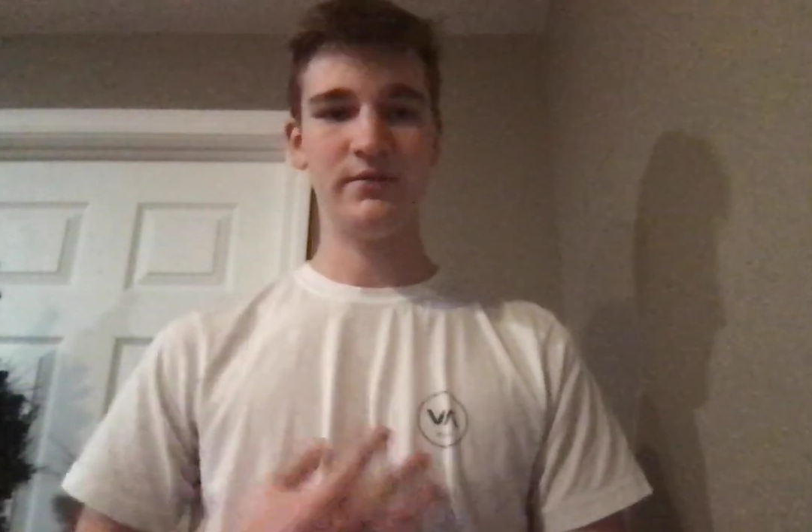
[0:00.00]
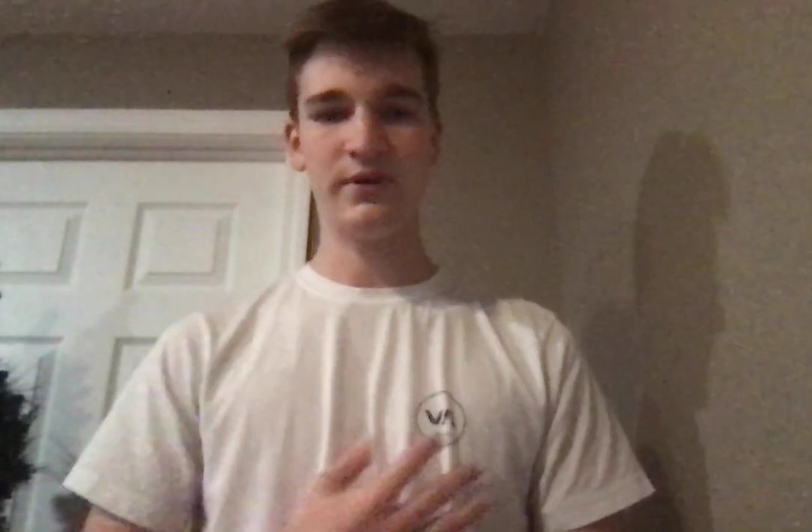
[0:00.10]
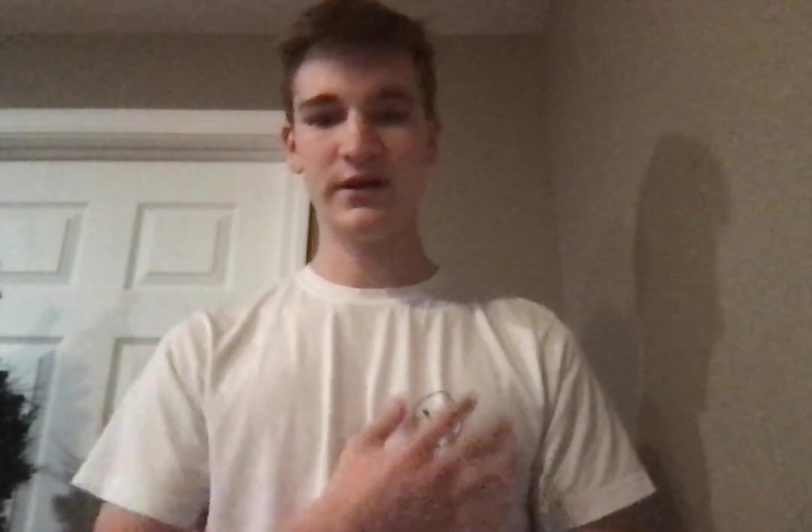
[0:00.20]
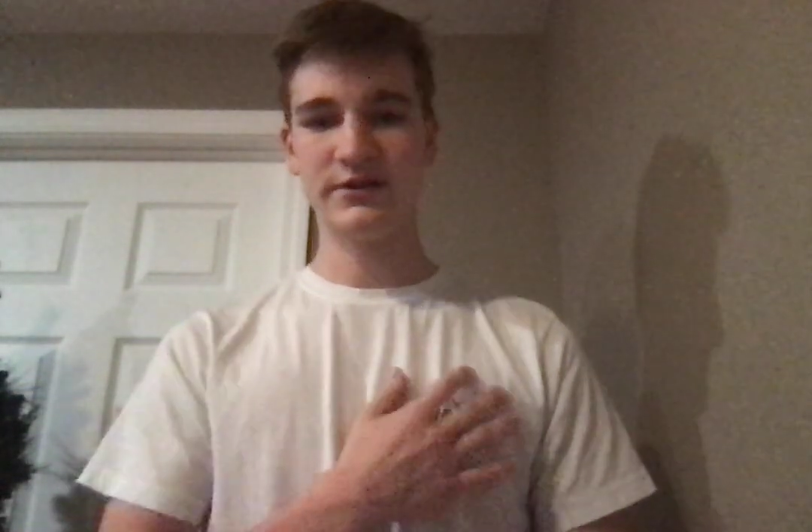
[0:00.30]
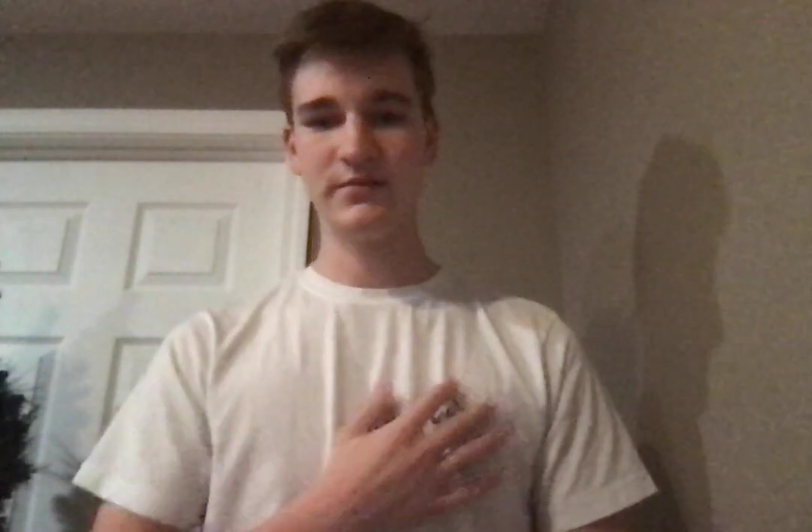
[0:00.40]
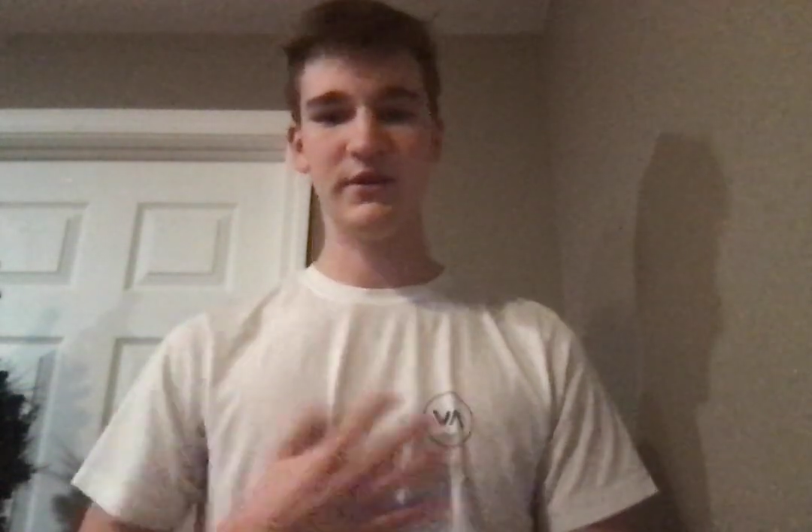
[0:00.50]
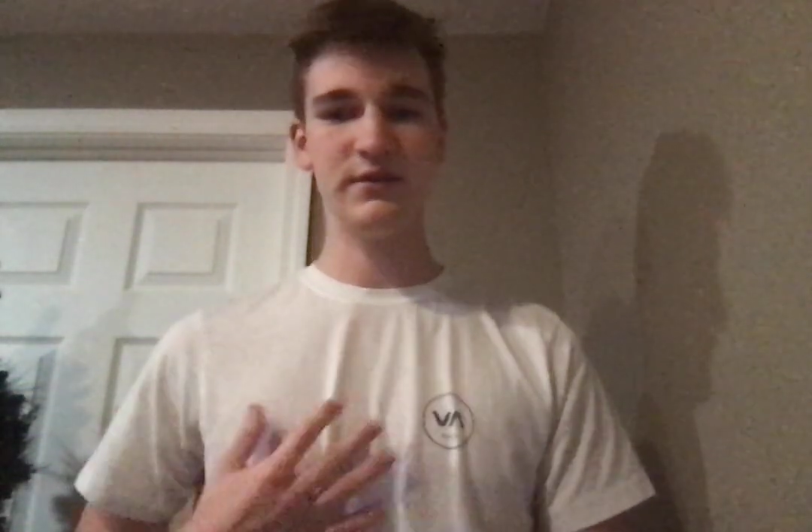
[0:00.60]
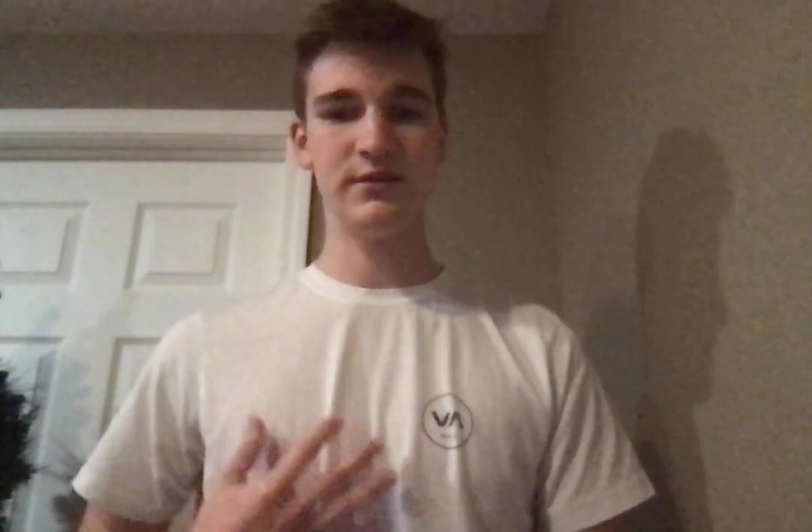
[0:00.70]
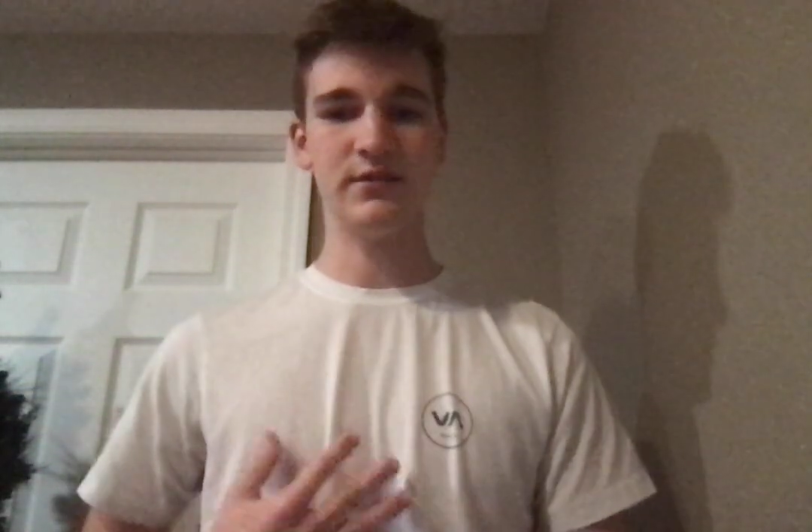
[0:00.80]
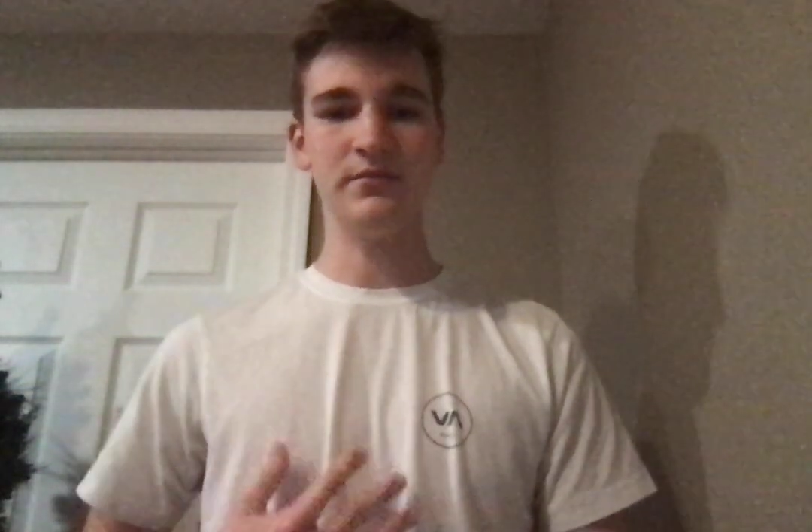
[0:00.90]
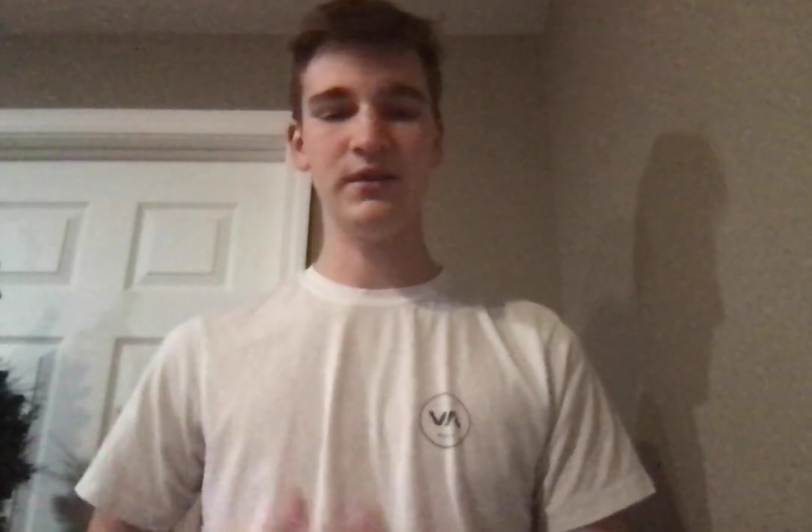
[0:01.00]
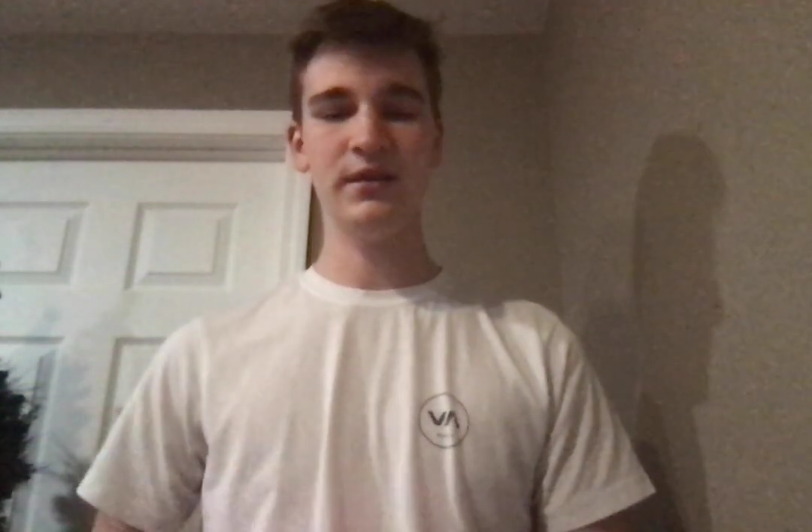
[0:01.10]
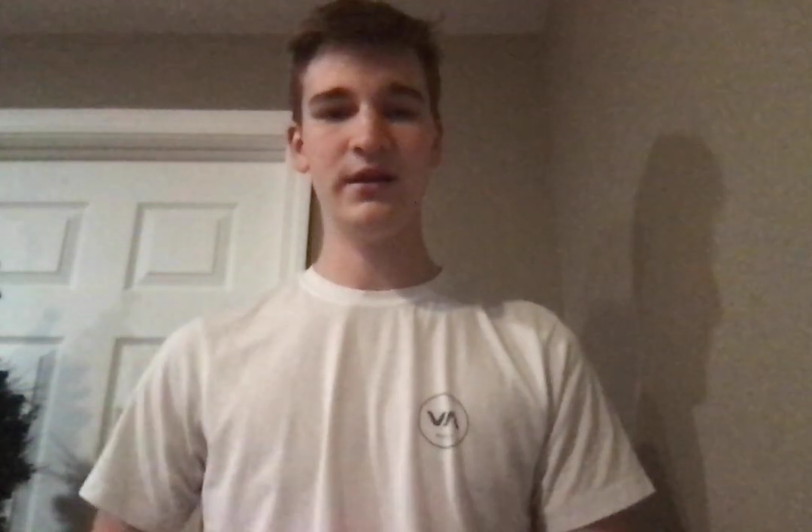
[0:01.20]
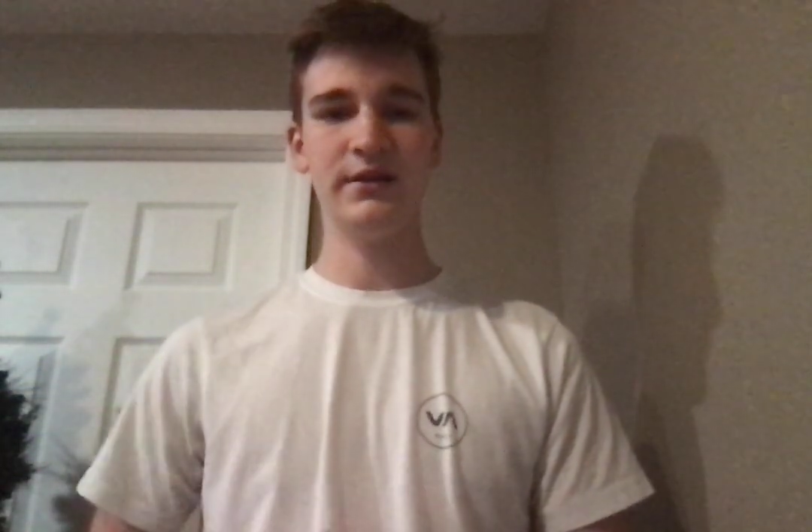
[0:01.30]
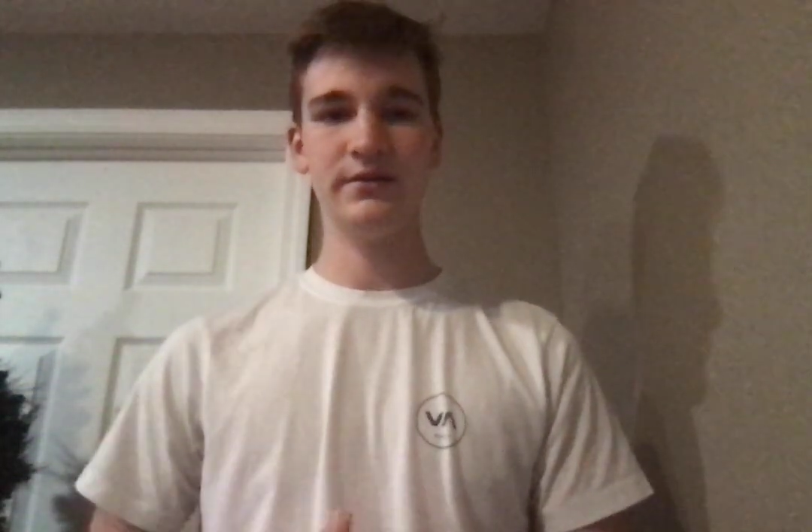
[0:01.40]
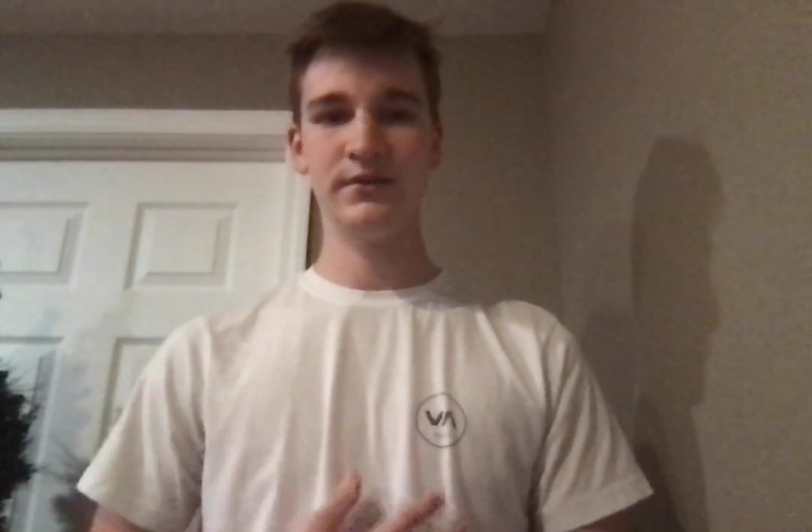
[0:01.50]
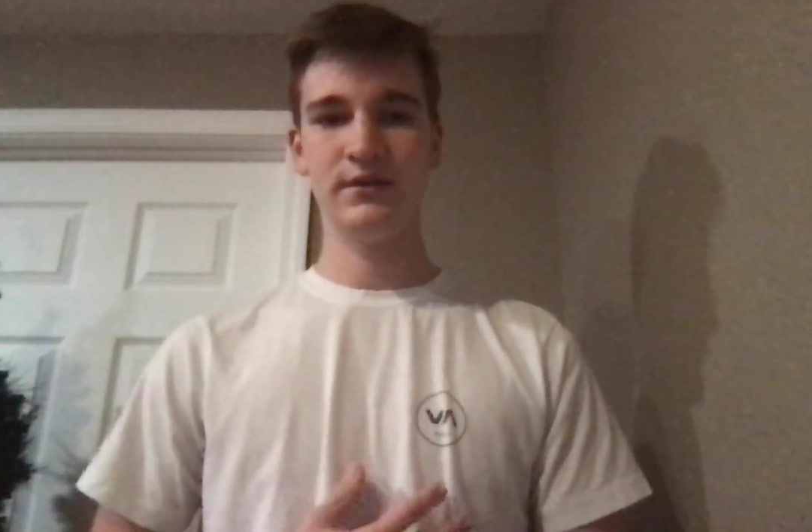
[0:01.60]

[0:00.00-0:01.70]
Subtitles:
proximity to the midline,